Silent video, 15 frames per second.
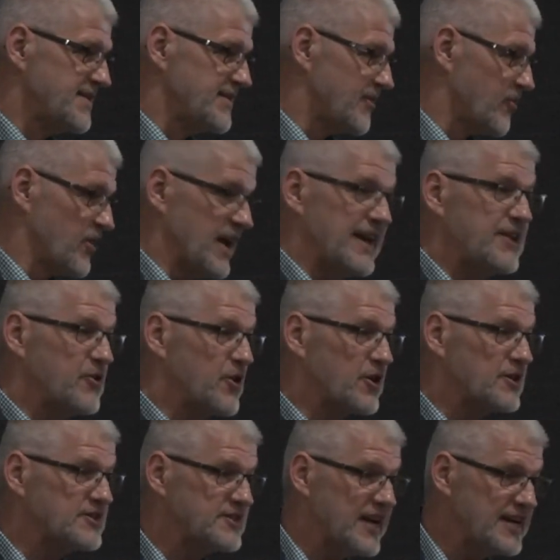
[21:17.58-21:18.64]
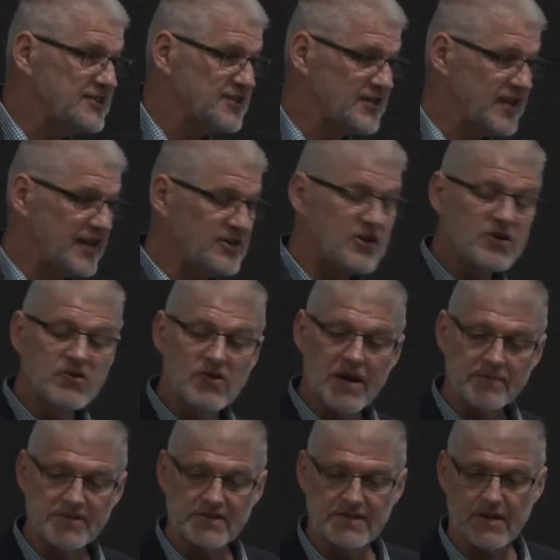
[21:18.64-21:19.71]
or any organization, and you go
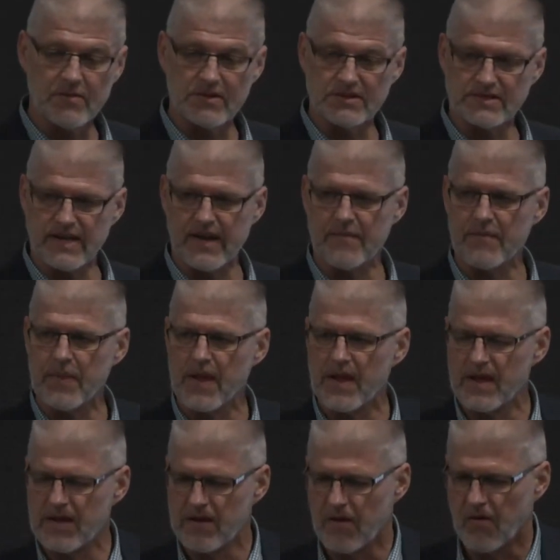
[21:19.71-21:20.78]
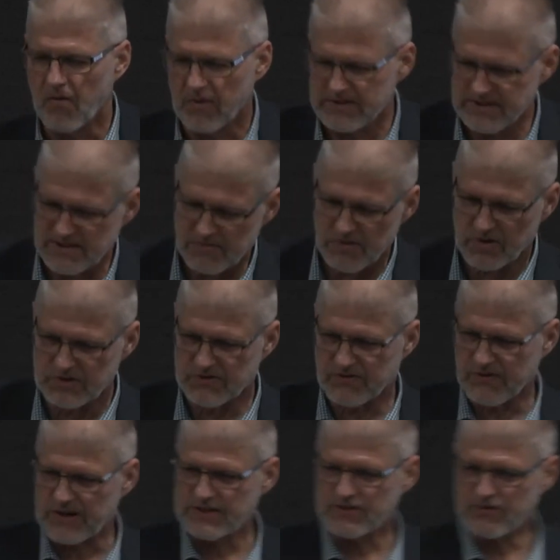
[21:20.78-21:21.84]
up to someone and say, what's the most
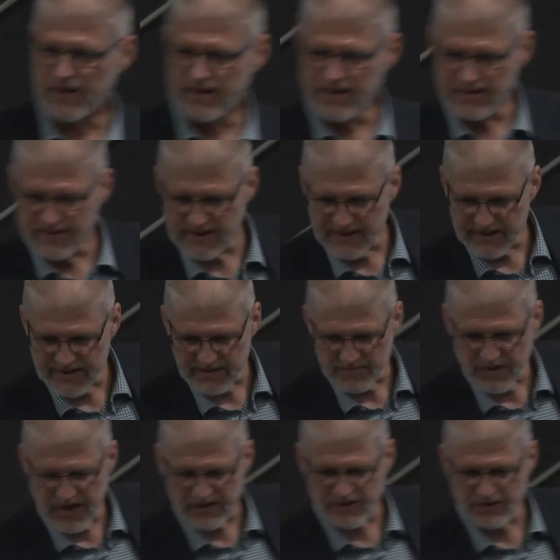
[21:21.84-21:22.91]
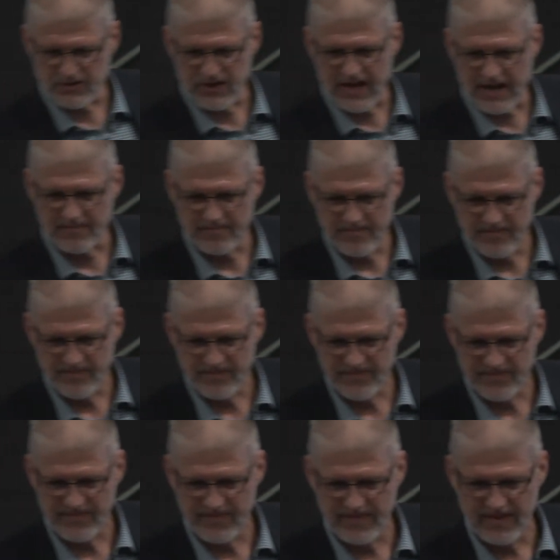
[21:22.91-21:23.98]
frustrating thing about your job?
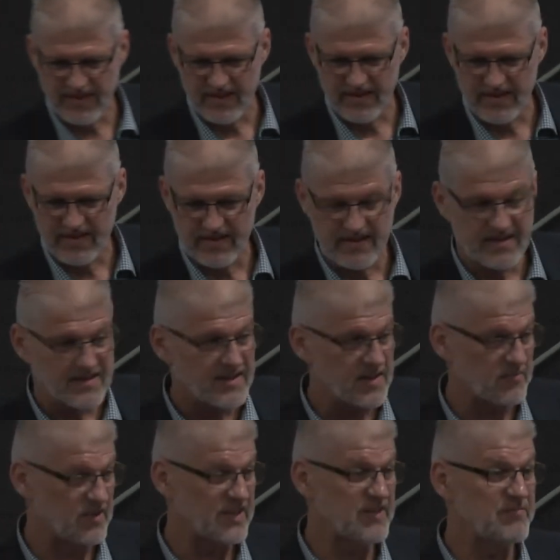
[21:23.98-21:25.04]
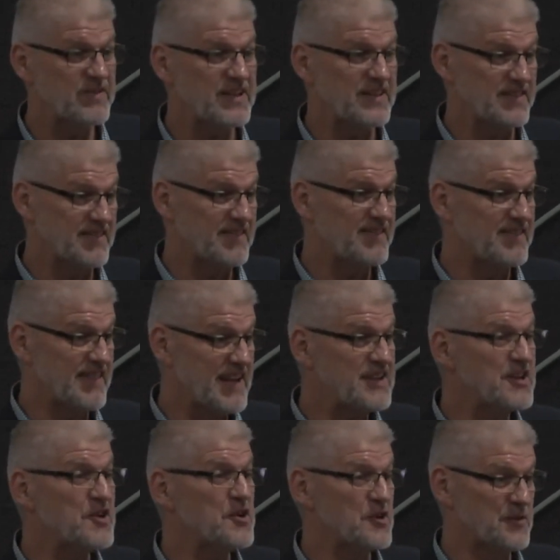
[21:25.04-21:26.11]
And believe me, they
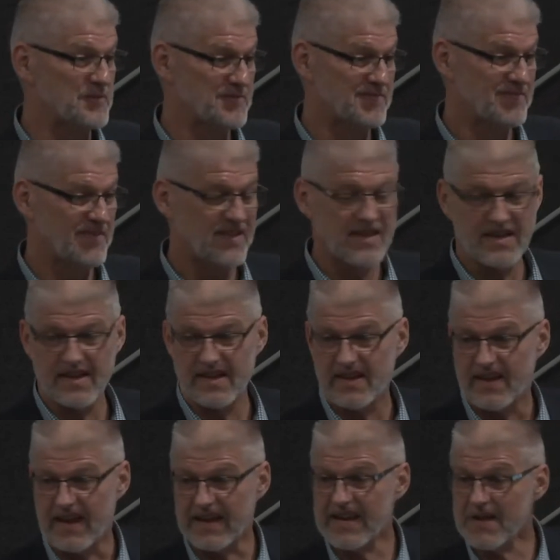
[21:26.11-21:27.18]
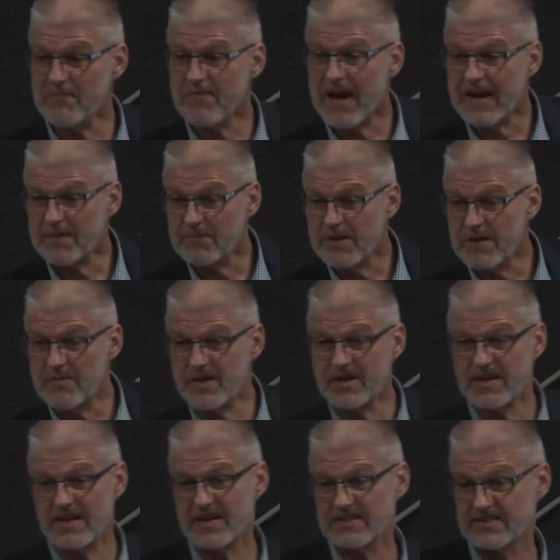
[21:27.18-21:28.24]
know. And it might be
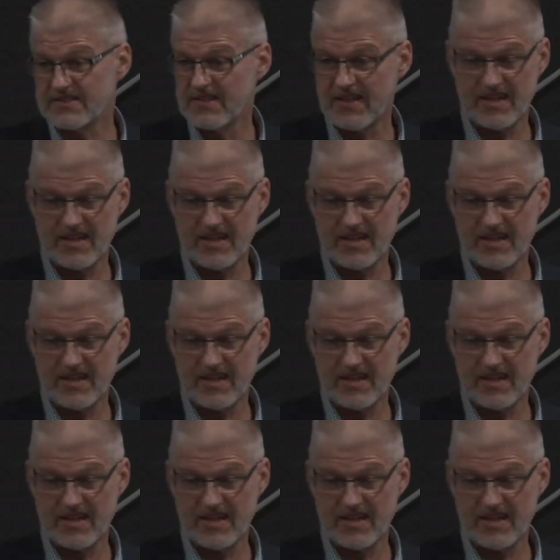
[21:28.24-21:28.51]
because